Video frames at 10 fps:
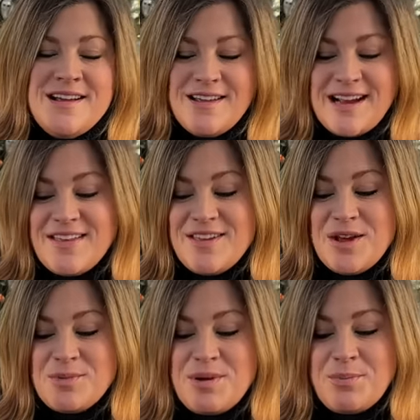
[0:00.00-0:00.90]
Like, I think
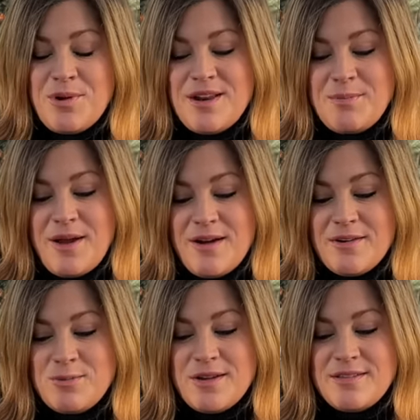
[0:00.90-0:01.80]
it would be pretty
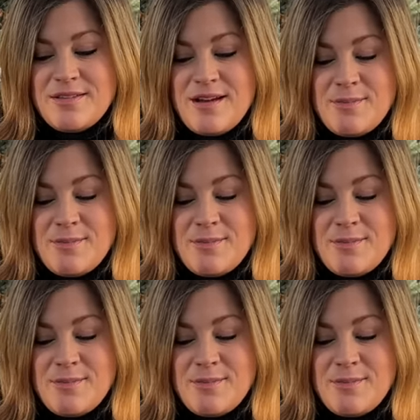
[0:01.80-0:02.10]
paired with a